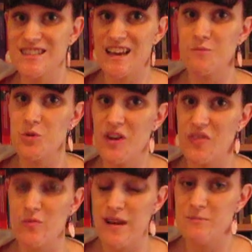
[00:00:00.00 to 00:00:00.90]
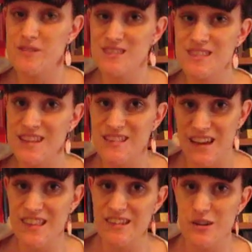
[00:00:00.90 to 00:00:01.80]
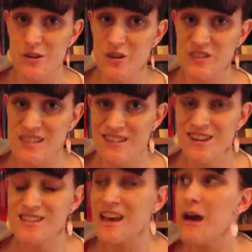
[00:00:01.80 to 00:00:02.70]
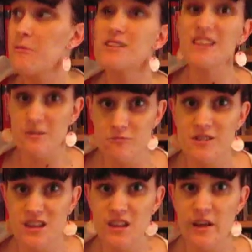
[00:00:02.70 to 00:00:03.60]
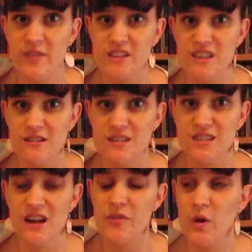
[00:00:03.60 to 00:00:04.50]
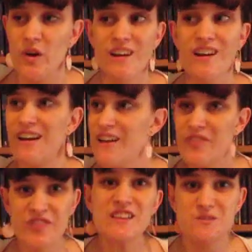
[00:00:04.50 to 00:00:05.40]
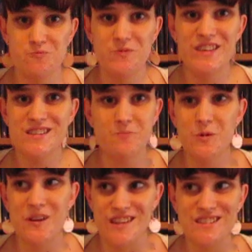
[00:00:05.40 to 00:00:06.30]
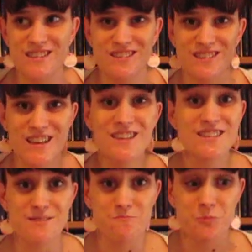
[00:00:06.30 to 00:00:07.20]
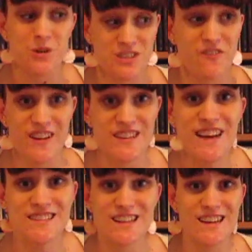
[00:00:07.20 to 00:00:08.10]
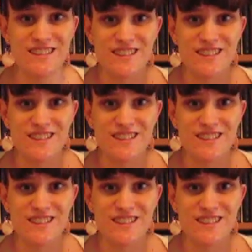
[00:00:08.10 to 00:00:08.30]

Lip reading: second book in the Rampants, in the Killer Unicorn series, because I really love that series. And I thought, these books are fantastic.